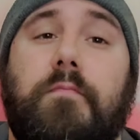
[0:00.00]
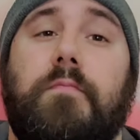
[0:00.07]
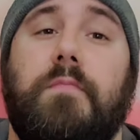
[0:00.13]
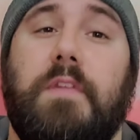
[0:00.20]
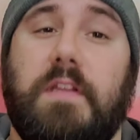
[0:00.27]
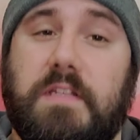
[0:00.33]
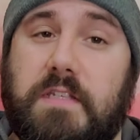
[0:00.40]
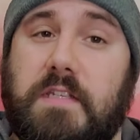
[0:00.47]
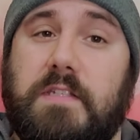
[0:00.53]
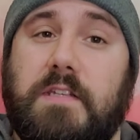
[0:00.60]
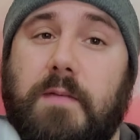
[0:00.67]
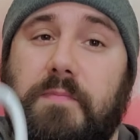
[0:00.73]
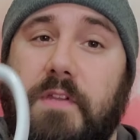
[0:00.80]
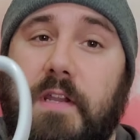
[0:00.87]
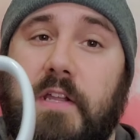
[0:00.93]
This is
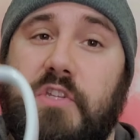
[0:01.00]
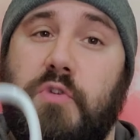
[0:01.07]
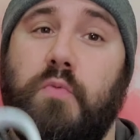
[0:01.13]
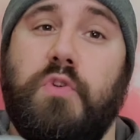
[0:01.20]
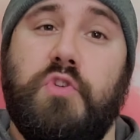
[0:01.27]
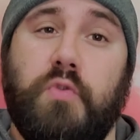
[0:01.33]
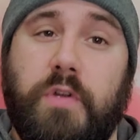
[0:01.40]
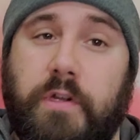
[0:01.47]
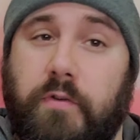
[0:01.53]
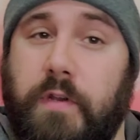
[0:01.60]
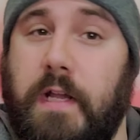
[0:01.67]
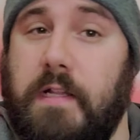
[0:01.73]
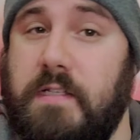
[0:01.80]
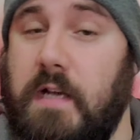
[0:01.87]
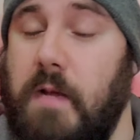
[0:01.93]
something that you would drink on
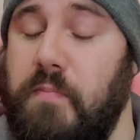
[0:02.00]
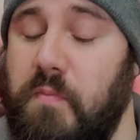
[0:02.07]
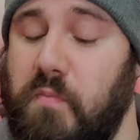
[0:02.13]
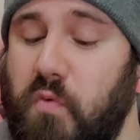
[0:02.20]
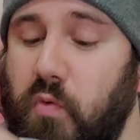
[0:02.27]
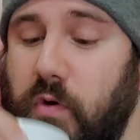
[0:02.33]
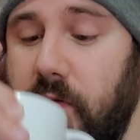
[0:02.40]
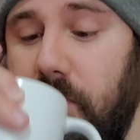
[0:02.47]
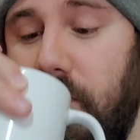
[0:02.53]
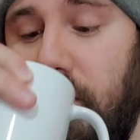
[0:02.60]
that type of morning.